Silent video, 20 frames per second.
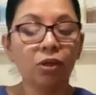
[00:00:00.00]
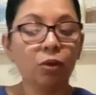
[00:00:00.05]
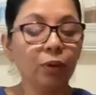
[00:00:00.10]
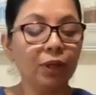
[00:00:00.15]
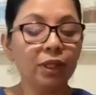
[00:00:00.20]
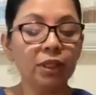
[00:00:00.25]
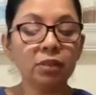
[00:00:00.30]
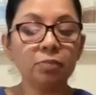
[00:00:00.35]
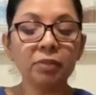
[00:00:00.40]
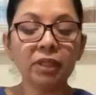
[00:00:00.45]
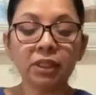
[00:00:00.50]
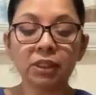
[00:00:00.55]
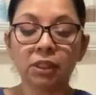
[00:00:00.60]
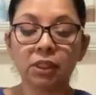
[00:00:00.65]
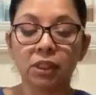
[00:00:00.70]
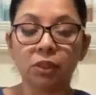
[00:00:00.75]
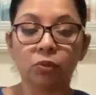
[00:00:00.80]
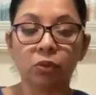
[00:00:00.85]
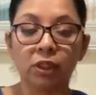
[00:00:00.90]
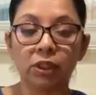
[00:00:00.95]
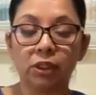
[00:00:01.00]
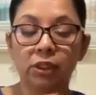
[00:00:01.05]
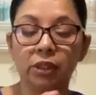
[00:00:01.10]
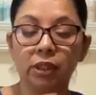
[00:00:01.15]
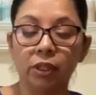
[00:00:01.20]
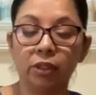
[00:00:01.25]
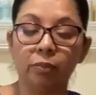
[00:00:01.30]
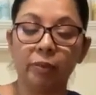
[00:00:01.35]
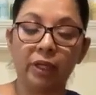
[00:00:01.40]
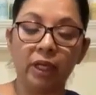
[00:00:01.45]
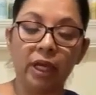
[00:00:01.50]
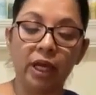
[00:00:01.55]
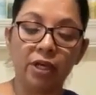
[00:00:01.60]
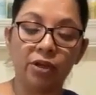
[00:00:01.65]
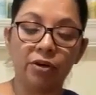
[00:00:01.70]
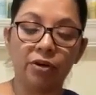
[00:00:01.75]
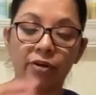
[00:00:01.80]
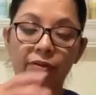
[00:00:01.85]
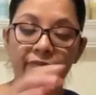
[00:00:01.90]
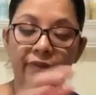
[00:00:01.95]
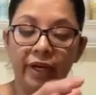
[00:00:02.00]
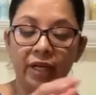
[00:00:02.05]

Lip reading: You know what? Let's mix this one because it's a little bit lighter.